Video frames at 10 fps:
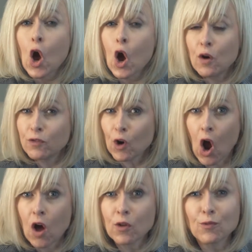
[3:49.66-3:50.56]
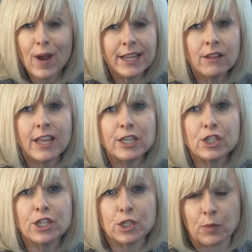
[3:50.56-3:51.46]
Overall, the
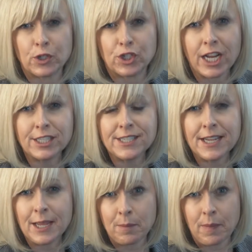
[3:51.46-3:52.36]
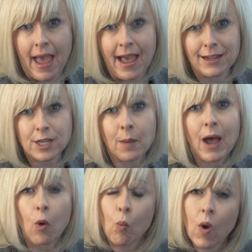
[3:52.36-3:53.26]
regulation is projected to impact
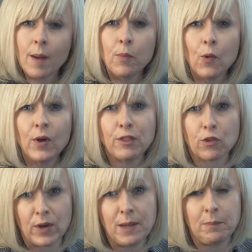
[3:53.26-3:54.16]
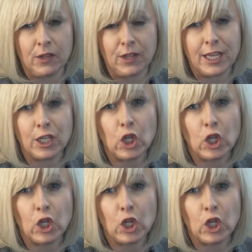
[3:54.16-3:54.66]
about 1.3 million